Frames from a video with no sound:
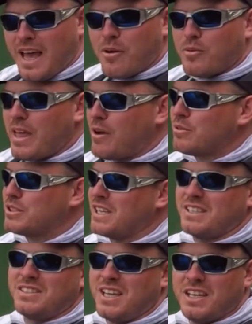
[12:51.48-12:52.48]
that that
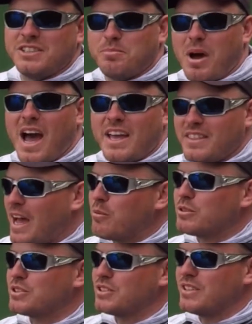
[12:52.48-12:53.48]
was an intense bite.
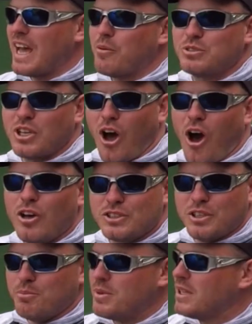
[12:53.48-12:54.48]
That was that was
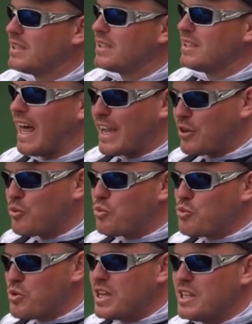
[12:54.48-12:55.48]
awesome. Like
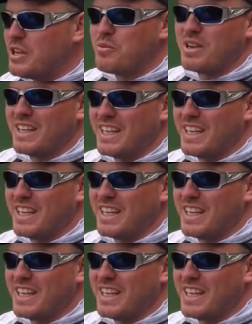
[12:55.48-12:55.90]
really,